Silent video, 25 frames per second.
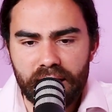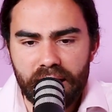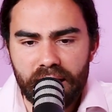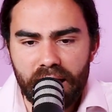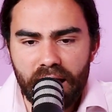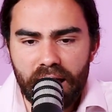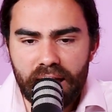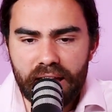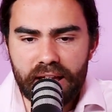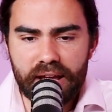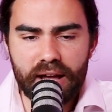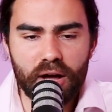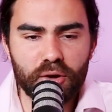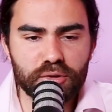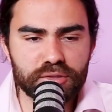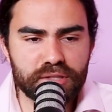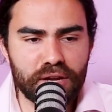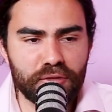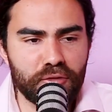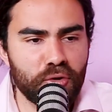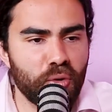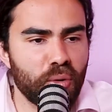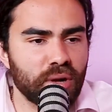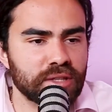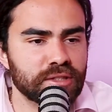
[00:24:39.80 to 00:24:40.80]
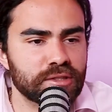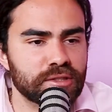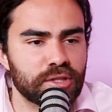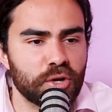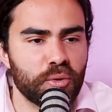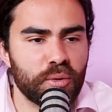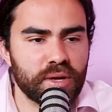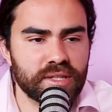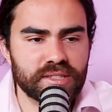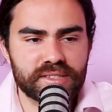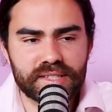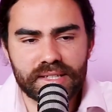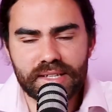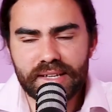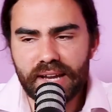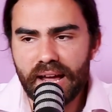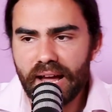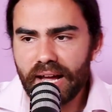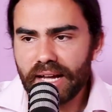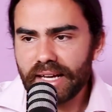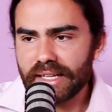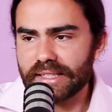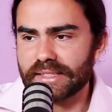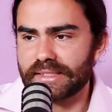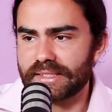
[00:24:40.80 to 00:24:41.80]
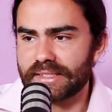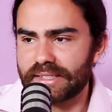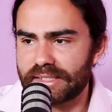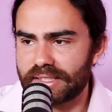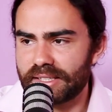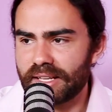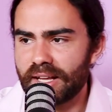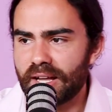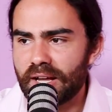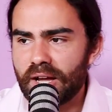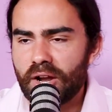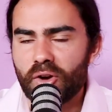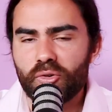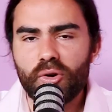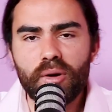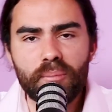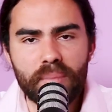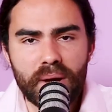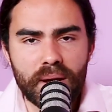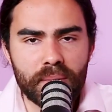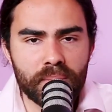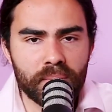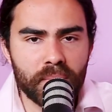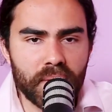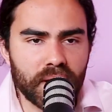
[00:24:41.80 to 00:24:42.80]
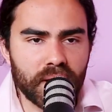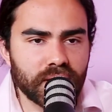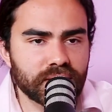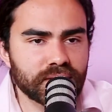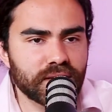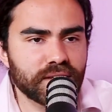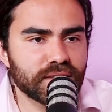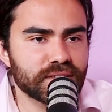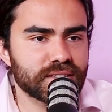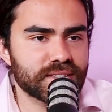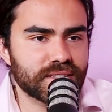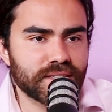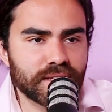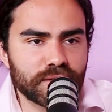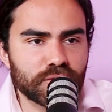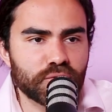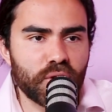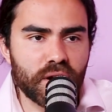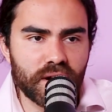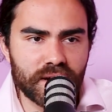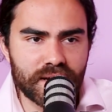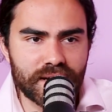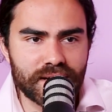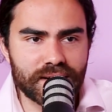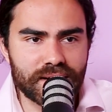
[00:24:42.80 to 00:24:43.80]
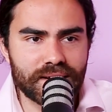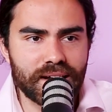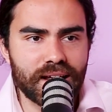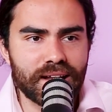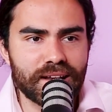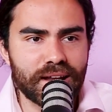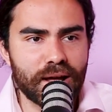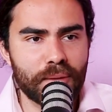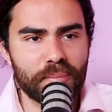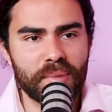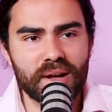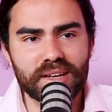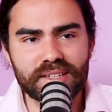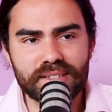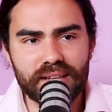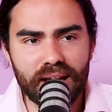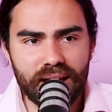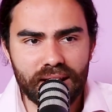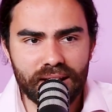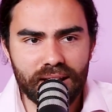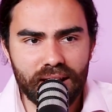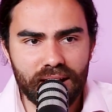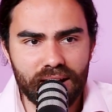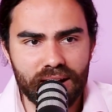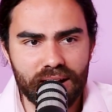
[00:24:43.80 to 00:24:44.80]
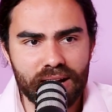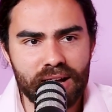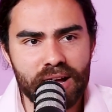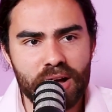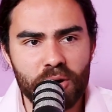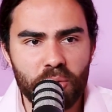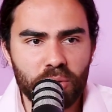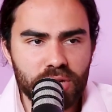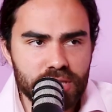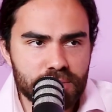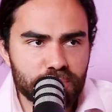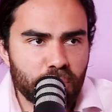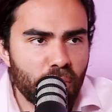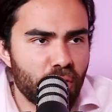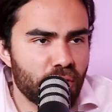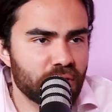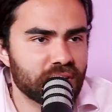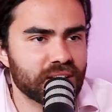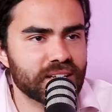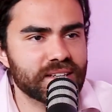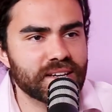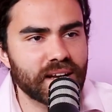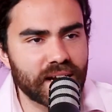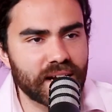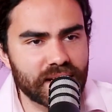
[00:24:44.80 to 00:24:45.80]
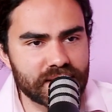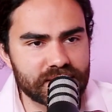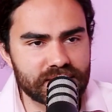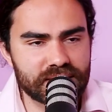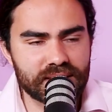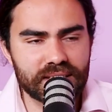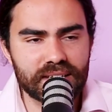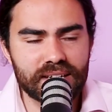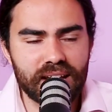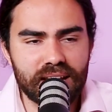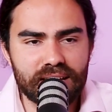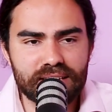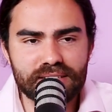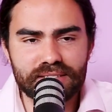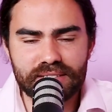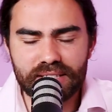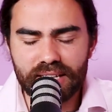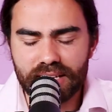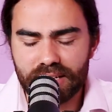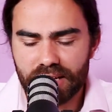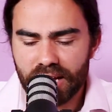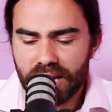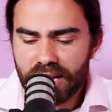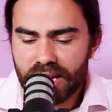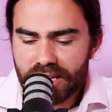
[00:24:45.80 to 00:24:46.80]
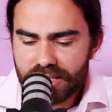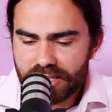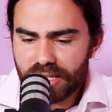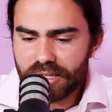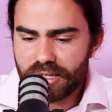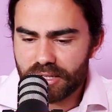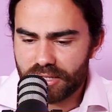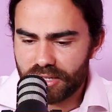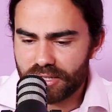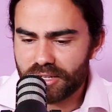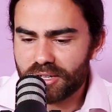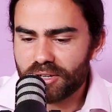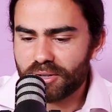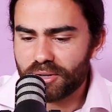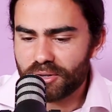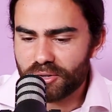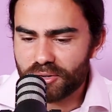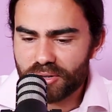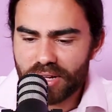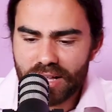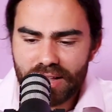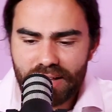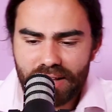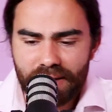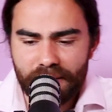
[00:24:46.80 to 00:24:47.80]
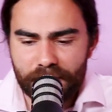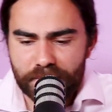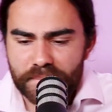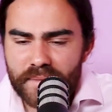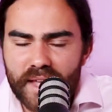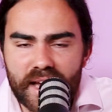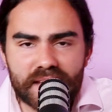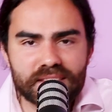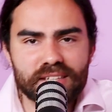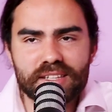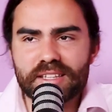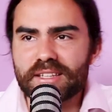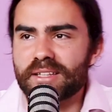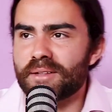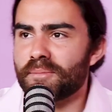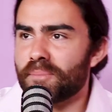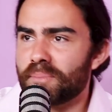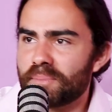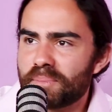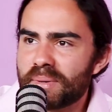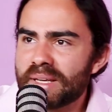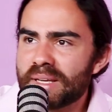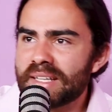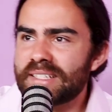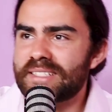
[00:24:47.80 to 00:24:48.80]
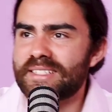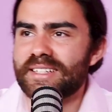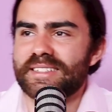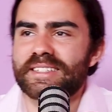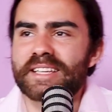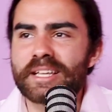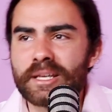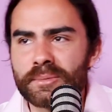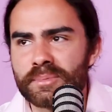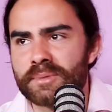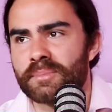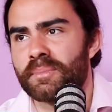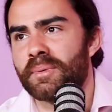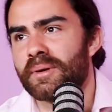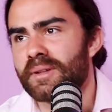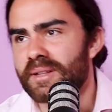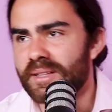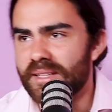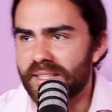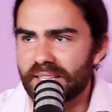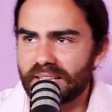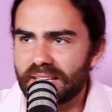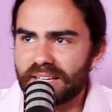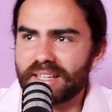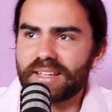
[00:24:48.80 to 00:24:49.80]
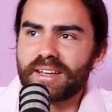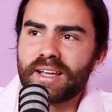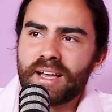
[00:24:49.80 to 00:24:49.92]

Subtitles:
Hey, how's everyone doing tonight? Remember, Nelson Rolihlahla Mandela was born in 1918. And then the beat just keeps building.